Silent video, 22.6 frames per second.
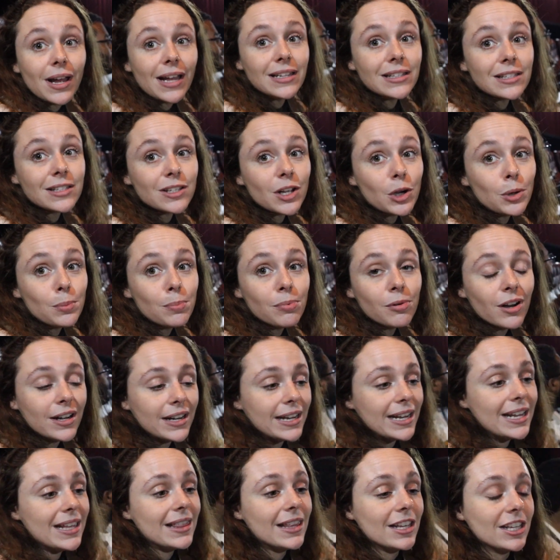It's so
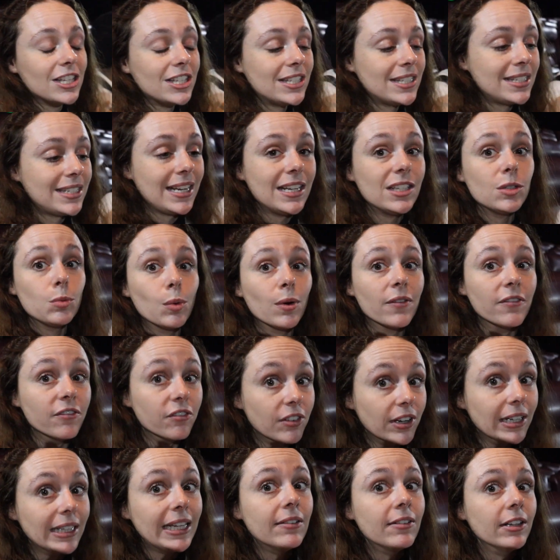pretty. The seats were
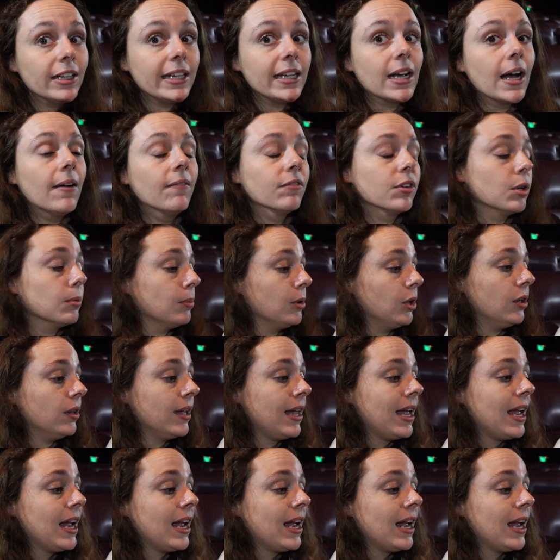really, really comfortable.